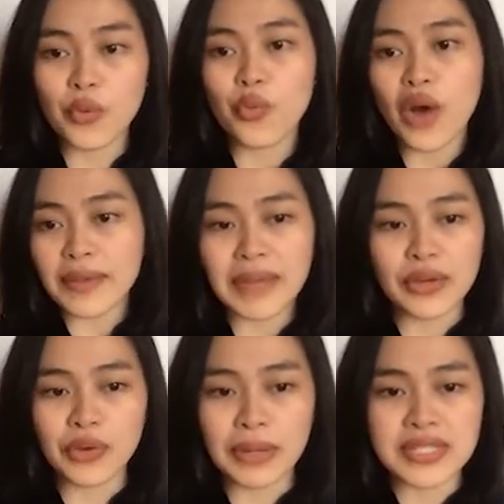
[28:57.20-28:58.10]
why my
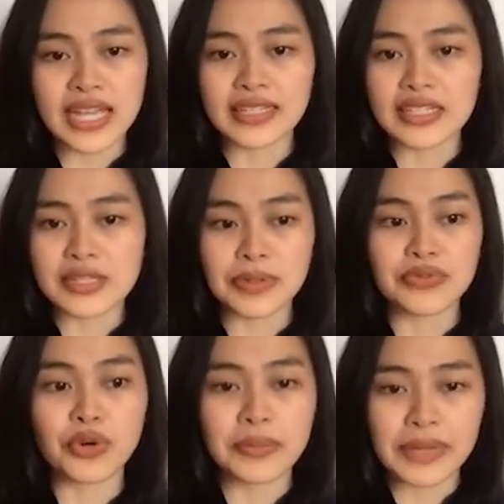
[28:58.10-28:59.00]
website is
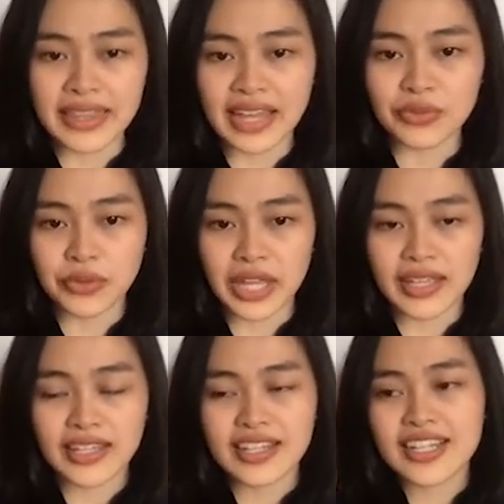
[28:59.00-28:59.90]
performing that way.